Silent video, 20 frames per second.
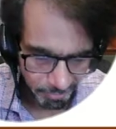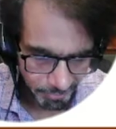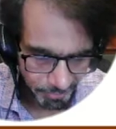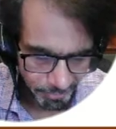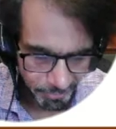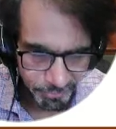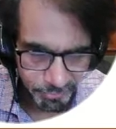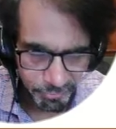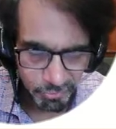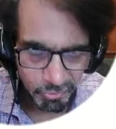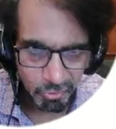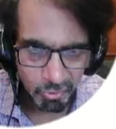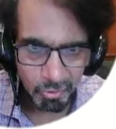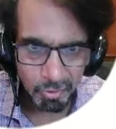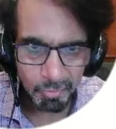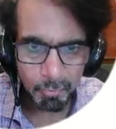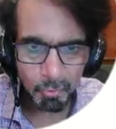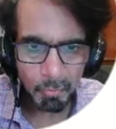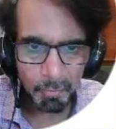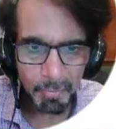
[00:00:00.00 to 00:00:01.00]
It's
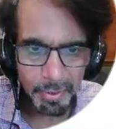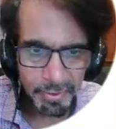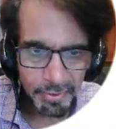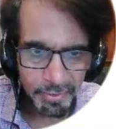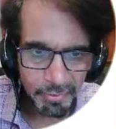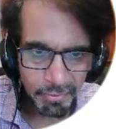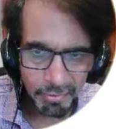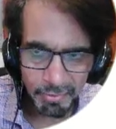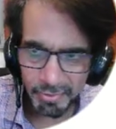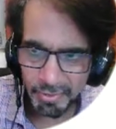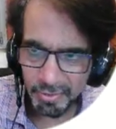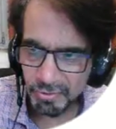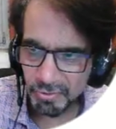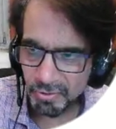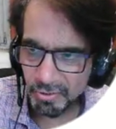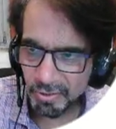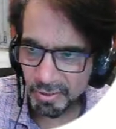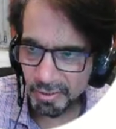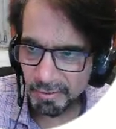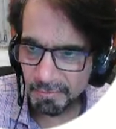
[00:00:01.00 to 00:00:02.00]
called probability current
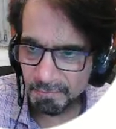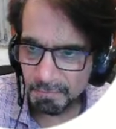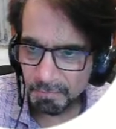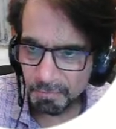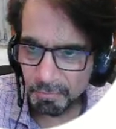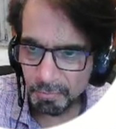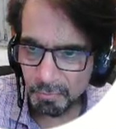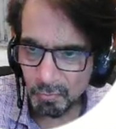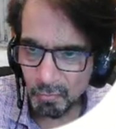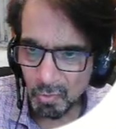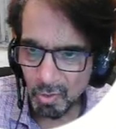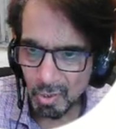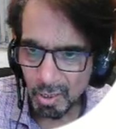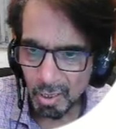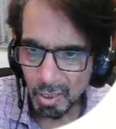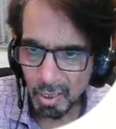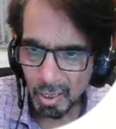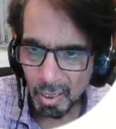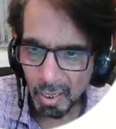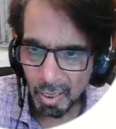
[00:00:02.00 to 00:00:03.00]
density,
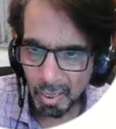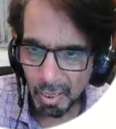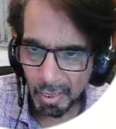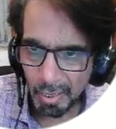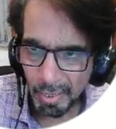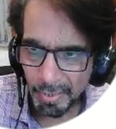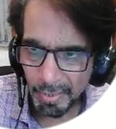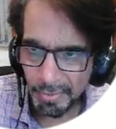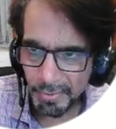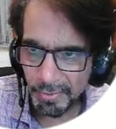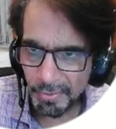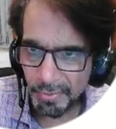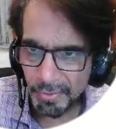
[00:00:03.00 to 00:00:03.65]
and